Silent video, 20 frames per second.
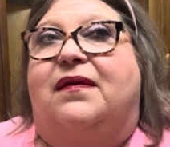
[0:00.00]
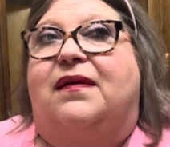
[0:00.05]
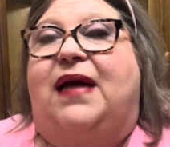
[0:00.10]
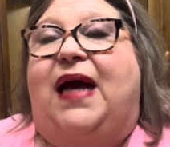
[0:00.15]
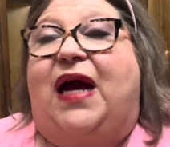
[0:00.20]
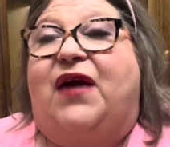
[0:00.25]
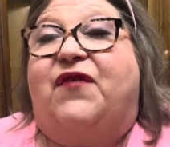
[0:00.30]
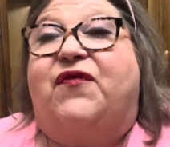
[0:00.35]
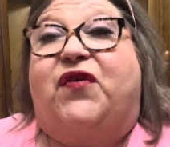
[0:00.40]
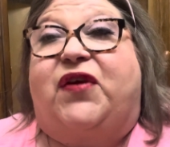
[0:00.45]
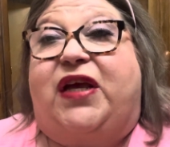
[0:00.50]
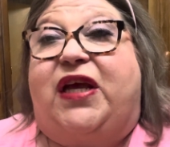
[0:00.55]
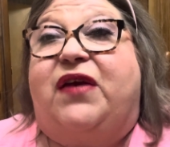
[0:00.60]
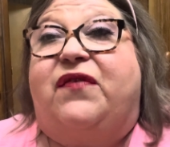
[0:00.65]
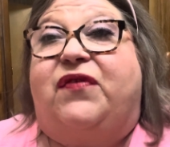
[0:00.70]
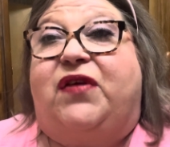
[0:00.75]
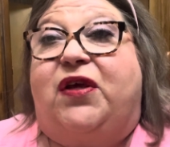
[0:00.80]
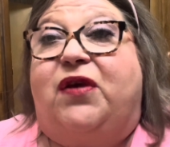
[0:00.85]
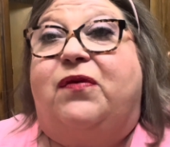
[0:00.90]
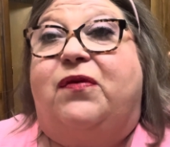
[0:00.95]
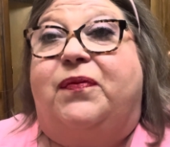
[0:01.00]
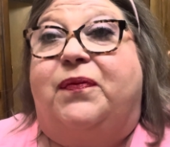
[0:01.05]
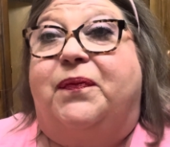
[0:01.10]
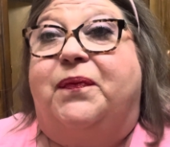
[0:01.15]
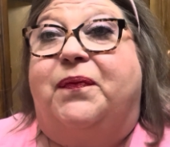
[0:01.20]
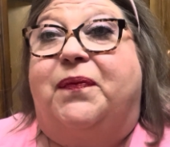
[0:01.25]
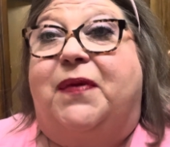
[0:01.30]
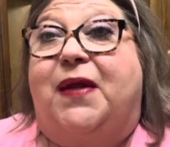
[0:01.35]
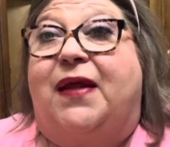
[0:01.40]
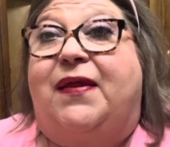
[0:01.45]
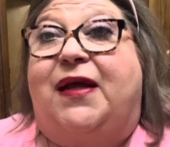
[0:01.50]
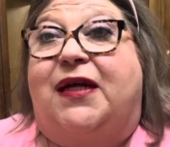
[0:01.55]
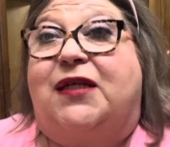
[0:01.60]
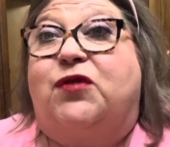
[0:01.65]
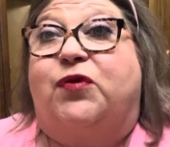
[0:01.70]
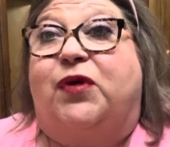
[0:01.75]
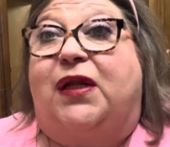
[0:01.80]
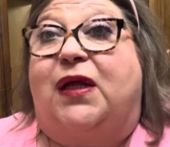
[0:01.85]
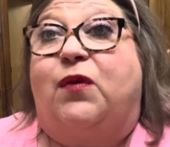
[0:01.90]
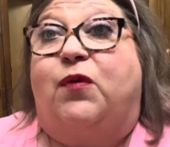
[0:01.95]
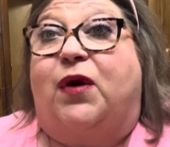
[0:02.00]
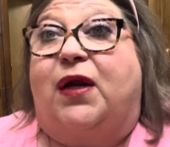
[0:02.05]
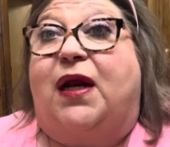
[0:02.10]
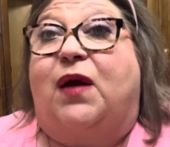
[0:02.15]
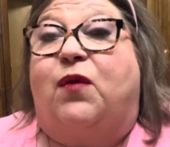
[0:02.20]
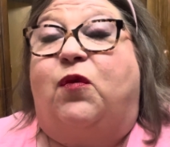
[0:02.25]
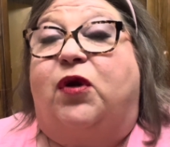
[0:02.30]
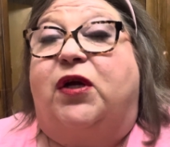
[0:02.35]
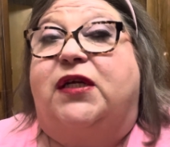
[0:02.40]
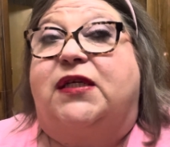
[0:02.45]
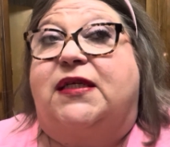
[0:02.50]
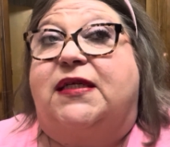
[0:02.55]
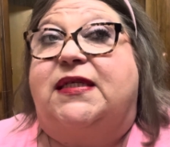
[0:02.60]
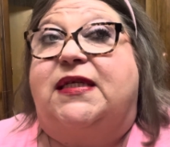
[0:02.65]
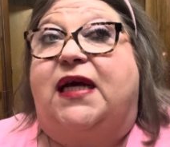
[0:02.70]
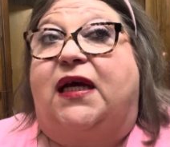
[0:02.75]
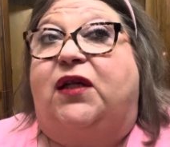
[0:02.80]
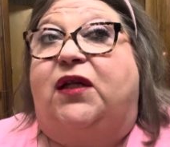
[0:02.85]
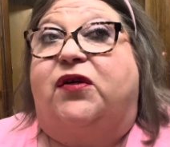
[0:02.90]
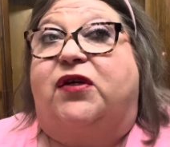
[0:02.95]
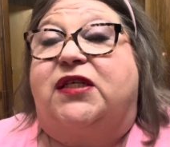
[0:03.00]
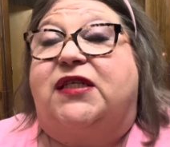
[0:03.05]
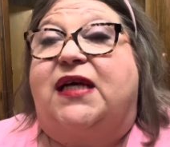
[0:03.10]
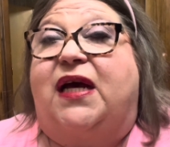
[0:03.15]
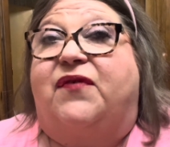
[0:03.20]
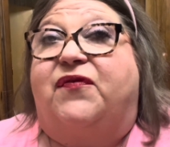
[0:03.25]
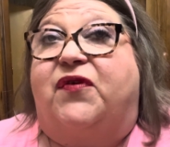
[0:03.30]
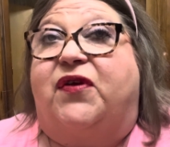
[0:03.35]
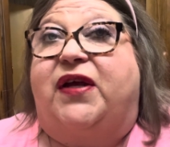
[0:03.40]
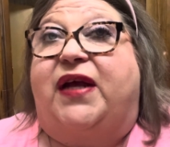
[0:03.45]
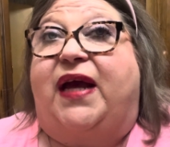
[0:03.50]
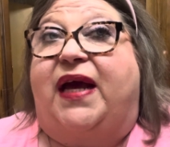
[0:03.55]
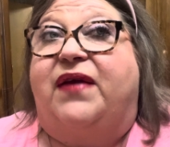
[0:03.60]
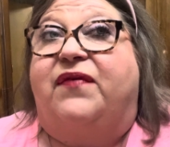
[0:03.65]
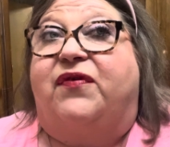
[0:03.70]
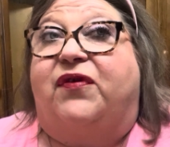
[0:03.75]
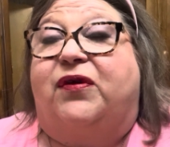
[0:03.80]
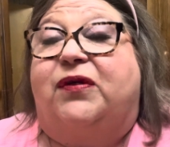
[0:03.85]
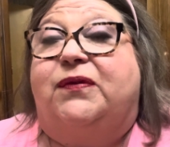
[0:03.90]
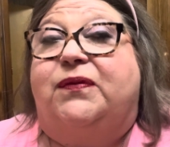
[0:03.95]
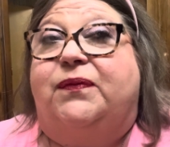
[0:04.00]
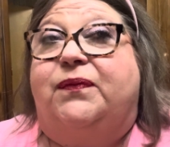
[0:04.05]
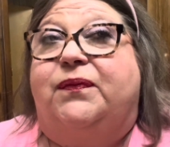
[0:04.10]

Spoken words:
I forgive you. And that's really what I wanted to tell her, is I forgave her.